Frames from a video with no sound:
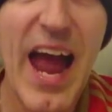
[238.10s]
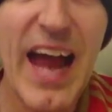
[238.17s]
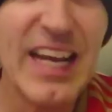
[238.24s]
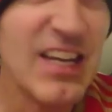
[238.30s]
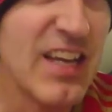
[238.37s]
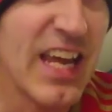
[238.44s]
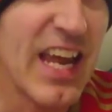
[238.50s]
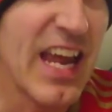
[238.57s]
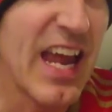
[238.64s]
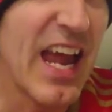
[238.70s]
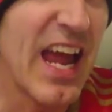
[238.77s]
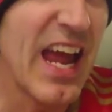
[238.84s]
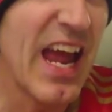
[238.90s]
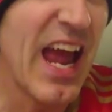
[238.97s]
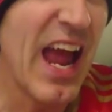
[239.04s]
And the
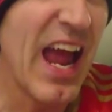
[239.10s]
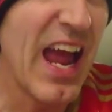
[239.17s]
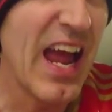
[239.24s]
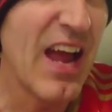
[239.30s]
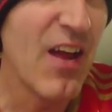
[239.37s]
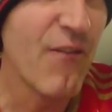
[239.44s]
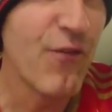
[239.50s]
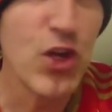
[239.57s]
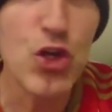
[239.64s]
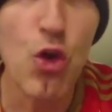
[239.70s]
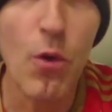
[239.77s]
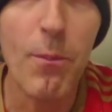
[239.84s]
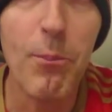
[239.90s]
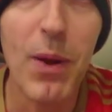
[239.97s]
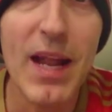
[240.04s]

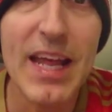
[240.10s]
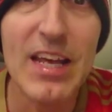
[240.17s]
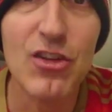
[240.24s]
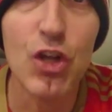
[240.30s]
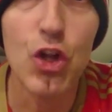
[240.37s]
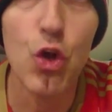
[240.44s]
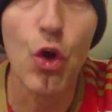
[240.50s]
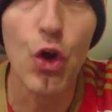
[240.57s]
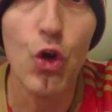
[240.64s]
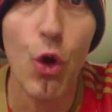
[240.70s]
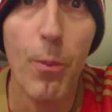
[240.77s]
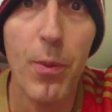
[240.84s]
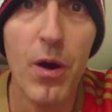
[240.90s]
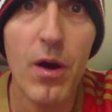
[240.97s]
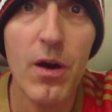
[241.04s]
young players looking
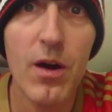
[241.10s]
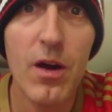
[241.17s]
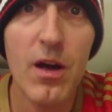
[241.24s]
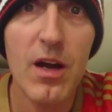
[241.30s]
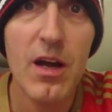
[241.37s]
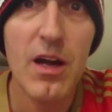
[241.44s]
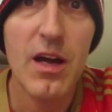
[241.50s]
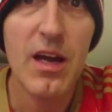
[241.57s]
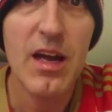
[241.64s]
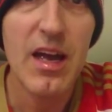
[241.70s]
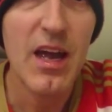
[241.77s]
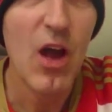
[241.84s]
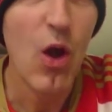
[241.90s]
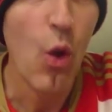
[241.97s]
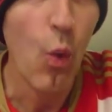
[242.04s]
up.
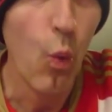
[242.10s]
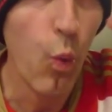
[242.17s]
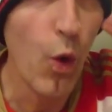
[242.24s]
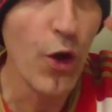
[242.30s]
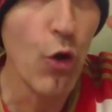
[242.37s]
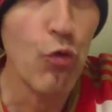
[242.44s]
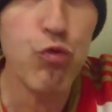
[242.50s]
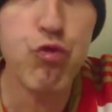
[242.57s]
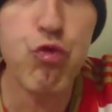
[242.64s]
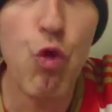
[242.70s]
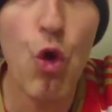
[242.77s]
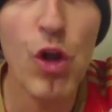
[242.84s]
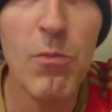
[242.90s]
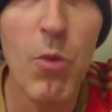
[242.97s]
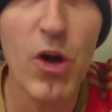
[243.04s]
What a
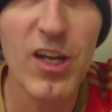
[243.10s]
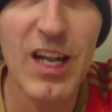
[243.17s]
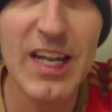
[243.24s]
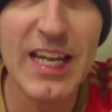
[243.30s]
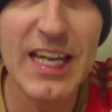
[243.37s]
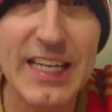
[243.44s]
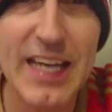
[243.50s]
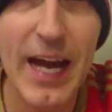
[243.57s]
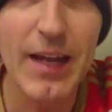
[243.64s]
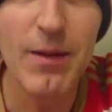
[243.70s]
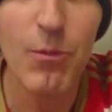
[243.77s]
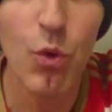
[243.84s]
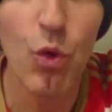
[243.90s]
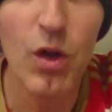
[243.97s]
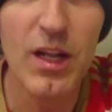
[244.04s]
role model
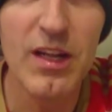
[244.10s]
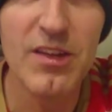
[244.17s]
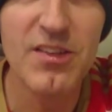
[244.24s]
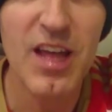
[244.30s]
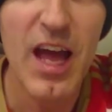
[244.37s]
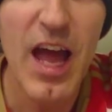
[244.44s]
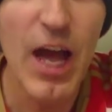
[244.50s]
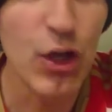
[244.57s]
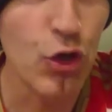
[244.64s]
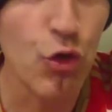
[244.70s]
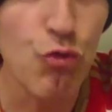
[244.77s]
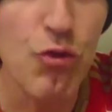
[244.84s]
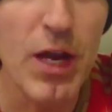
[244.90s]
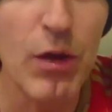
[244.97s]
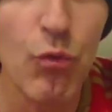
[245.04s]
Cattermole is. A
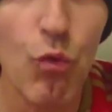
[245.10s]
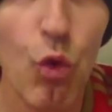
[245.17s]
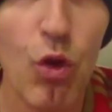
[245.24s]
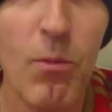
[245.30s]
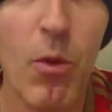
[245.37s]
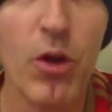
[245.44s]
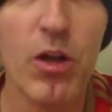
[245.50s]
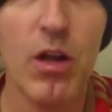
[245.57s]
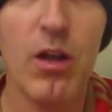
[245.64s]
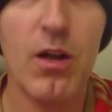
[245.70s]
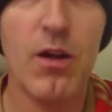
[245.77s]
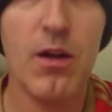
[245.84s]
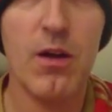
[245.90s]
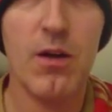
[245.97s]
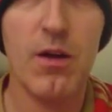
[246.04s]
great role model.
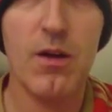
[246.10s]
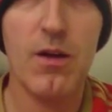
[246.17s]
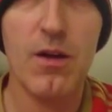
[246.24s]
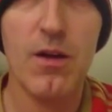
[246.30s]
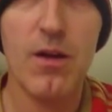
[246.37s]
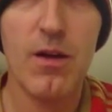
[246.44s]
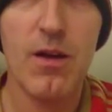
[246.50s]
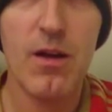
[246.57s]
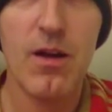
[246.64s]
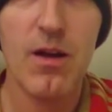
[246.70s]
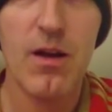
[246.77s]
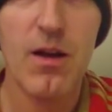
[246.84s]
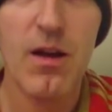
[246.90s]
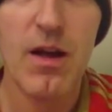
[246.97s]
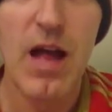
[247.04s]

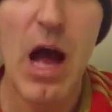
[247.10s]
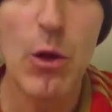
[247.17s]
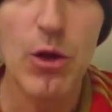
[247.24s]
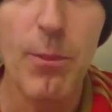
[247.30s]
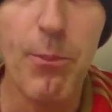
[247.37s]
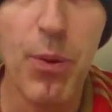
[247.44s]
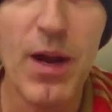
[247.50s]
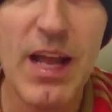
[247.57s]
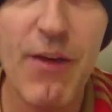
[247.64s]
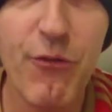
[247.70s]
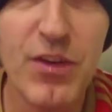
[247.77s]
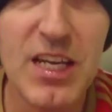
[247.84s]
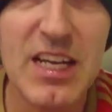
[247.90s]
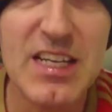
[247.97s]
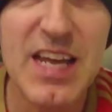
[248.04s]
How to play
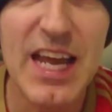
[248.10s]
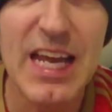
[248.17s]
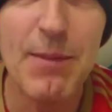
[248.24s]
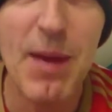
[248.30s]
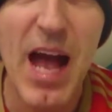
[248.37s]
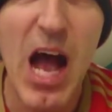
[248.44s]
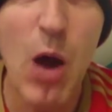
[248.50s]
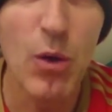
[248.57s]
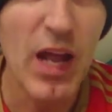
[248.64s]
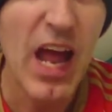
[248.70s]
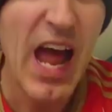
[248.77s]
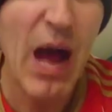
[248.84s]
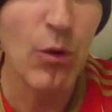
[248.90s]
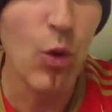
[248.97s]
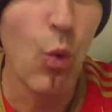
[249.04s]
for your team. How
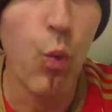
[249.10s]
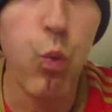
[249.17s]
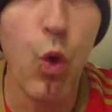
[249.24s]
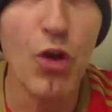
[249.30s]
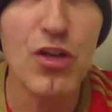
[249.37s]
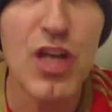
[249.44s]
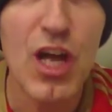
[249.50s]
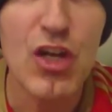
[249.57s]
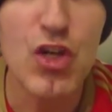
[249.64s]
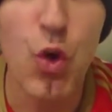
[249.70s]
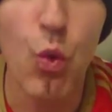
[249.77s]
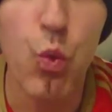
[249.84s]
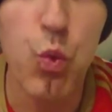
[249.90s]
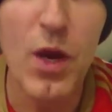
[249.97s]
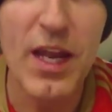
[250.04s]
to want to
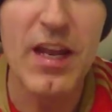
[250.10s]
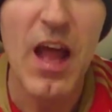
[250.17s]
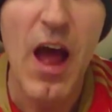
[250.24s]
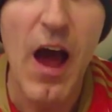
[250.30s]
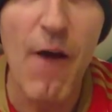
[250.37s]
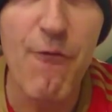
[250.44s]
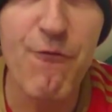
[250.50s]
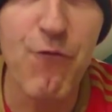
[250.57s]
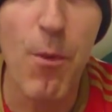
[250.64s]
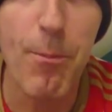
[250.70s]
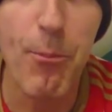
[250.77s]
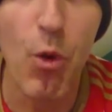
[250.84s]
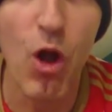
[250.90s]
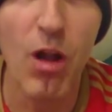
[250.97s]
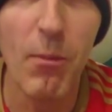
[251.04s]
win a
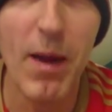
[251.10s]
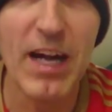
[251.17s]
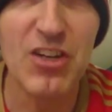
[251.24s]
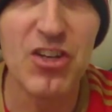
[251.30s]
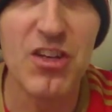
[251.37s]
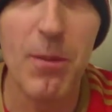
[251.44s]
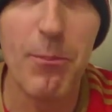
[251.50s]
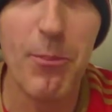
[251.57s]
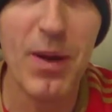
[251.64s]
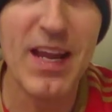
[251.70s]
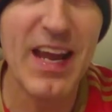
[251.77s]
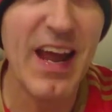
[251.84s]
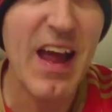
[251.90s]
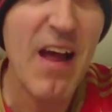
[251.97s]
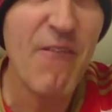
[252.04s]
football match. To
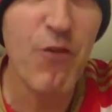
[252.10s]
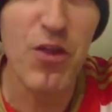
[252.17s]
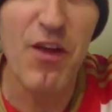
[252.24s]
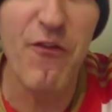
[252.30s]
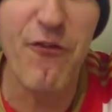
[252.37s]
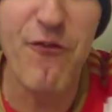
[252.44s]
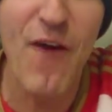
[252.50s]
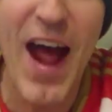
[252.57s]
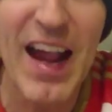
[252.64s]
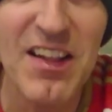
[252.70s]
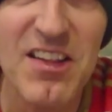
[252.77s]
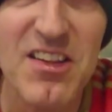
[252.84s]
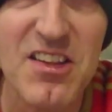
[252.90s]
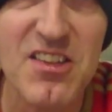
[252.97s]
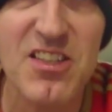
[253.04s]
play for the
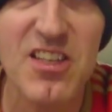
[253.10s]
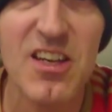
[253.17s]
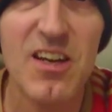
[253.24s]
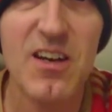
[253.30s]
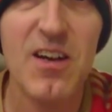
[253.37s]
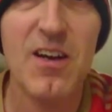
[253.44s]
fans.